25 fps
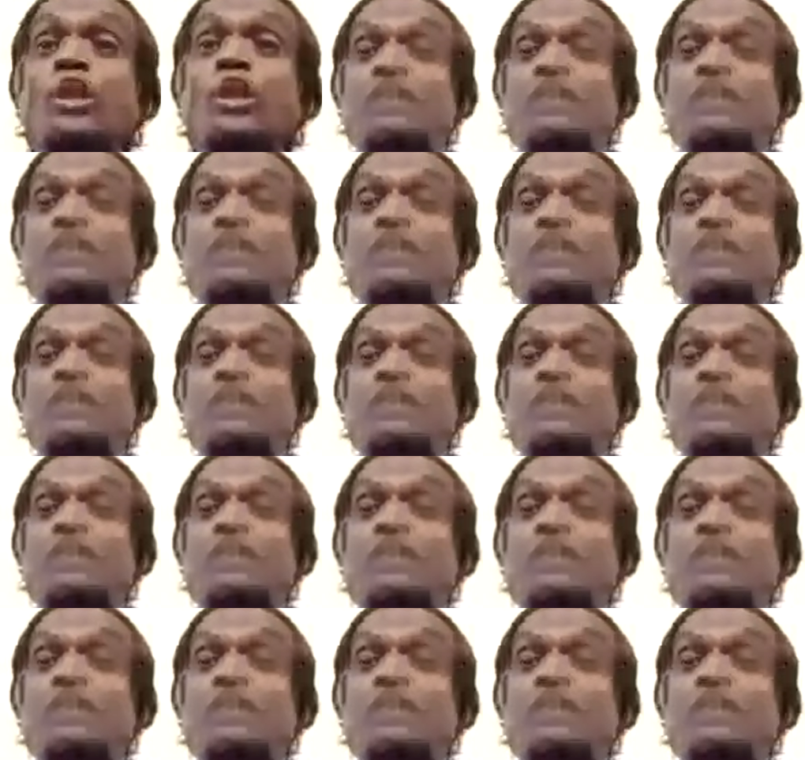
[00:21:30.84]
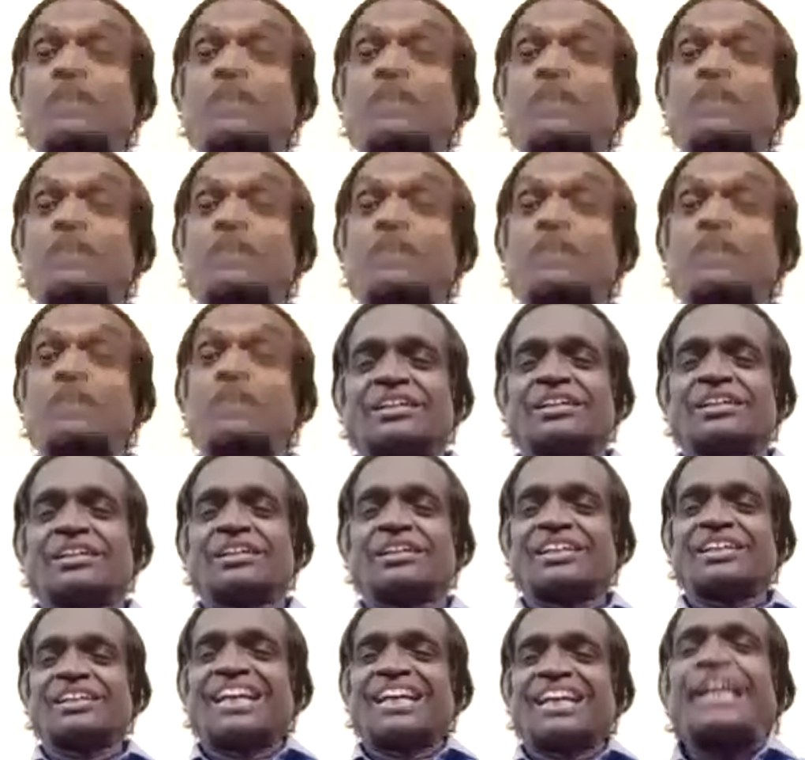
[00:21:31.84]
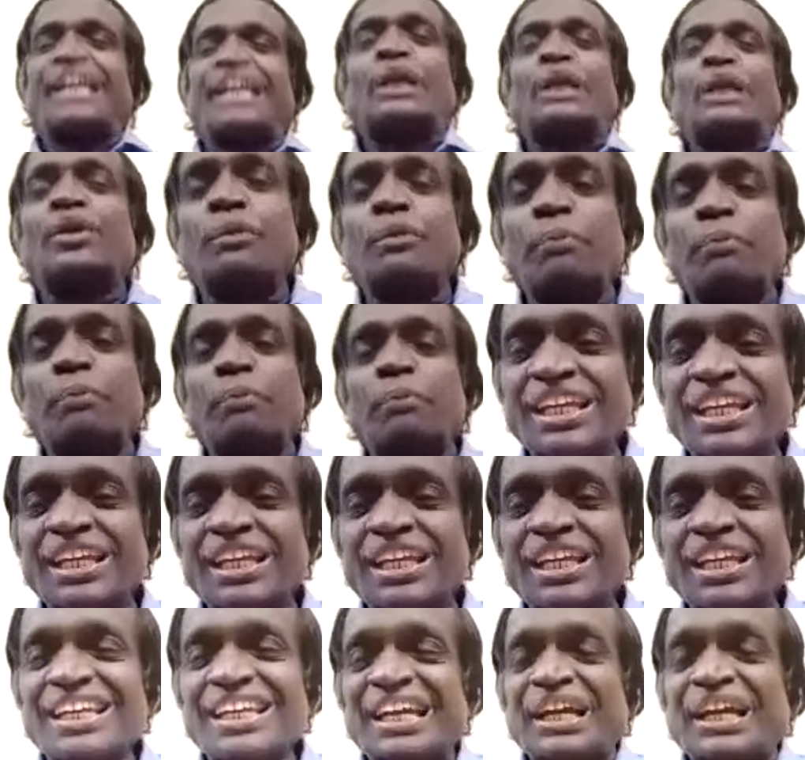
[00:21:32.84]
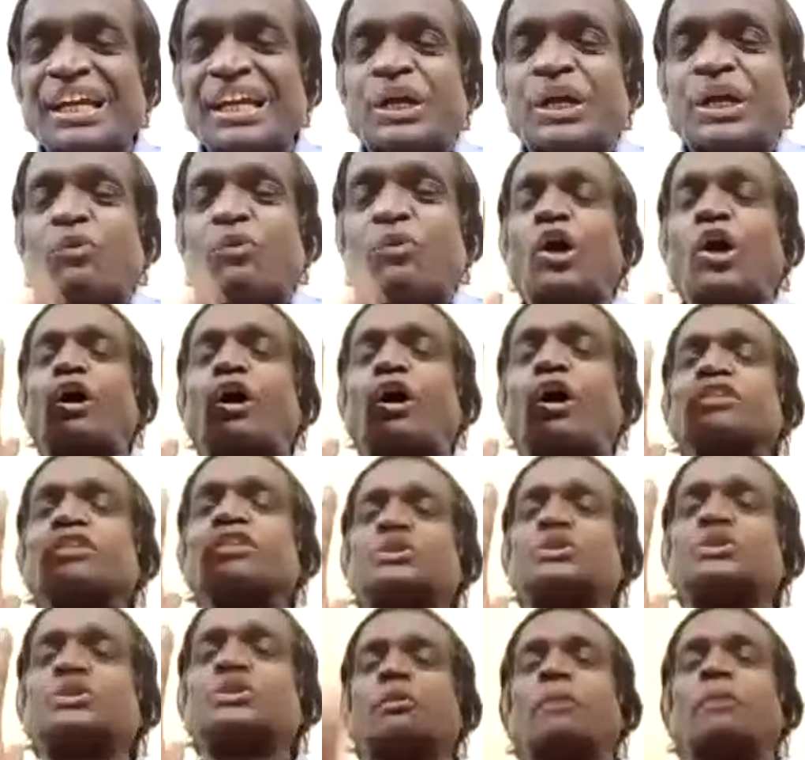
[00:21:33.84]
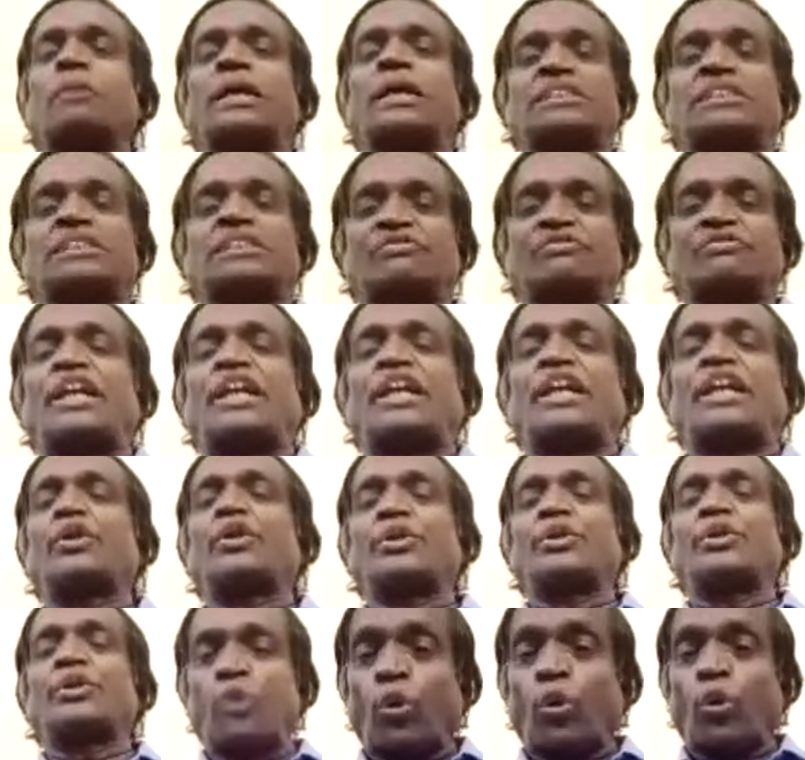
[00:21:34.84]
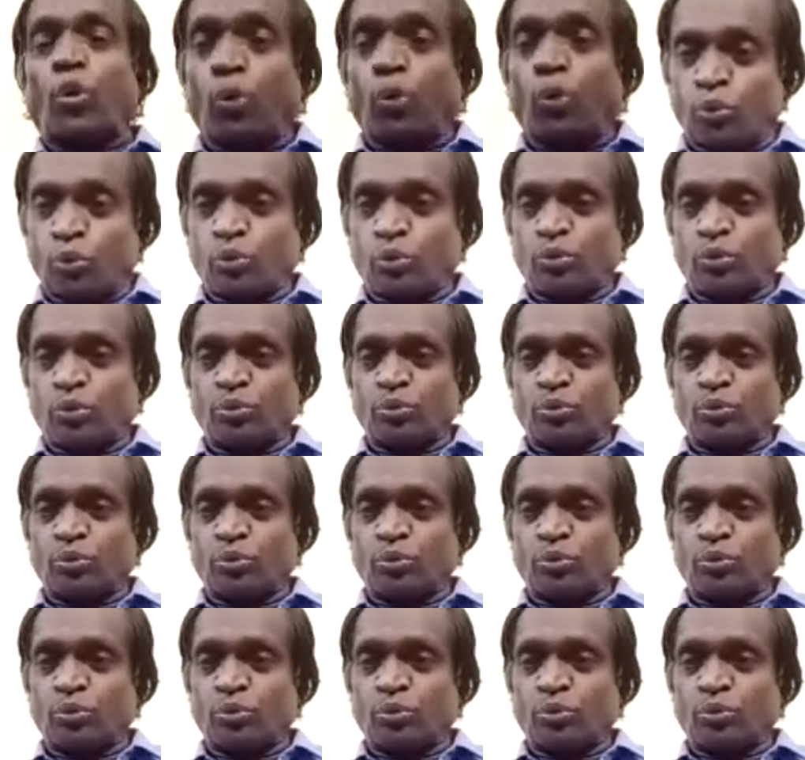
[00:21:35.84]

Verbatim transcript: us are good, including me. Work on this premise wherever you go.